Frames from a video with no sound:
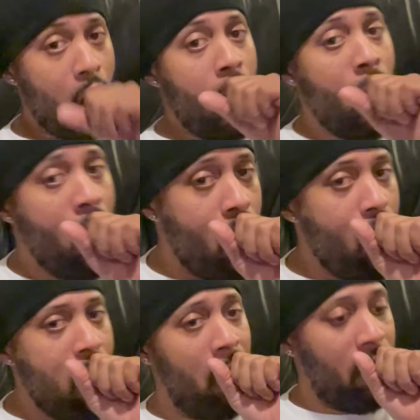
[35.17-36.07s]

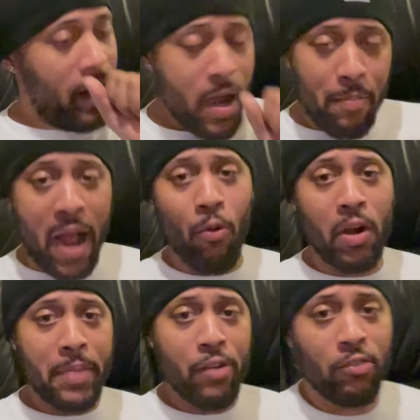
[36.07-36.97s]
Everybody
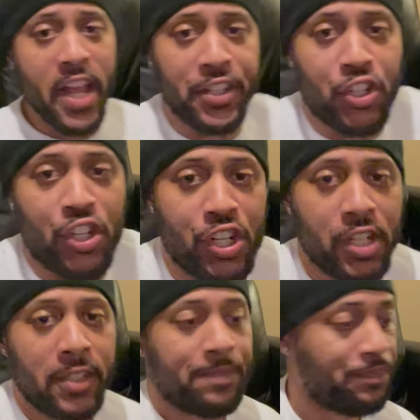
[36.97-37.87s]
want to be
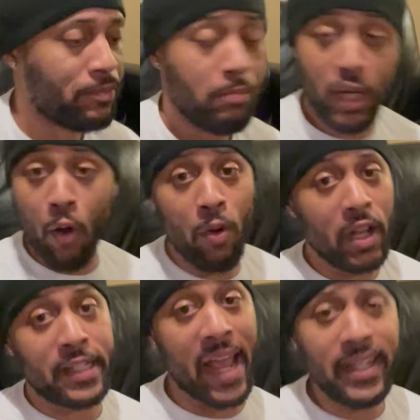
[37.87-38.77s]
rich. Don't
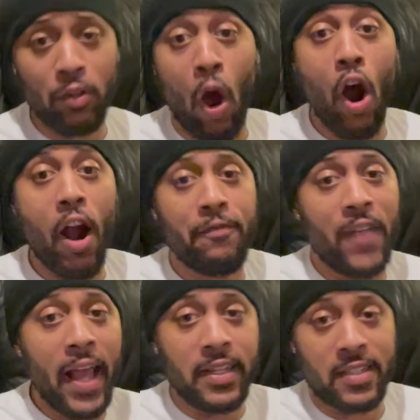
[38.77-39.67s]
want to take the hard
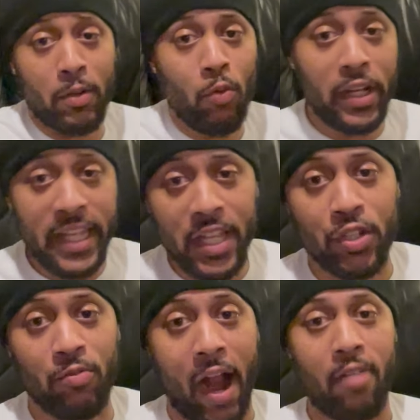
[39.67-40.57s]
fights. They want the
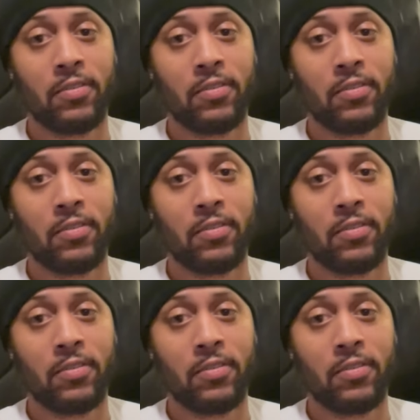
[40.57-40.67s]
easy route.